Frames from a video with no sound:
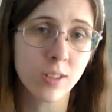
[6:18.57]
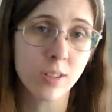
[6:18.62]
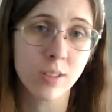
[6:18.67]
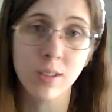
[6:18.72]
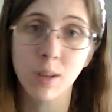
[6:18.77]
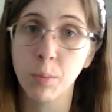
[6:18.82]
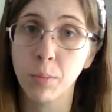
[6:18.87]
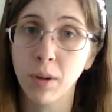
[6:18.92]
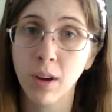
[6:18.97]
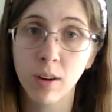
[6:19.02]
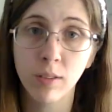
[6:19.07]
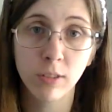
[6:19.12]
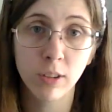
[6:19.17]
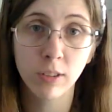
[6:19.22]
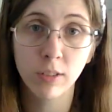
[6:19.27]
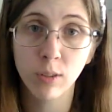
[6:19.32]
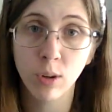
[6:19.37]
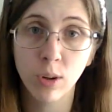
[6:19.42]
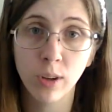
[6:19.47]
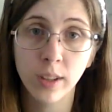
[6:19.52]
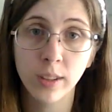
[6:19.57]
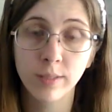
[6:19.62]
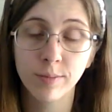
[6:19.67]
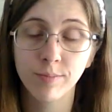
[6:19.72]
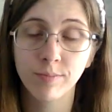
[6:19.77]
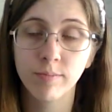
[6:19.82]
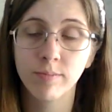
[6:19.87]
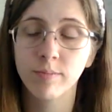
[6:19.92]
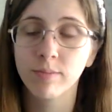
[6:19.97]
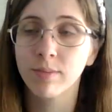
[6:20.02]
a slipcover for it
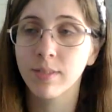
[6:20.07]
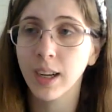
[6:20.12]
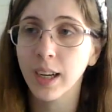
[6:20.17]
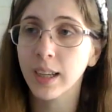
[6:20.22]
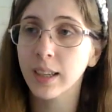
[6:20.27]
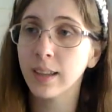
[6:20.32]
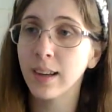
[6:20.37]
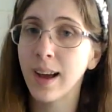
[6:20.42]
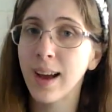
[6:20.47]
right?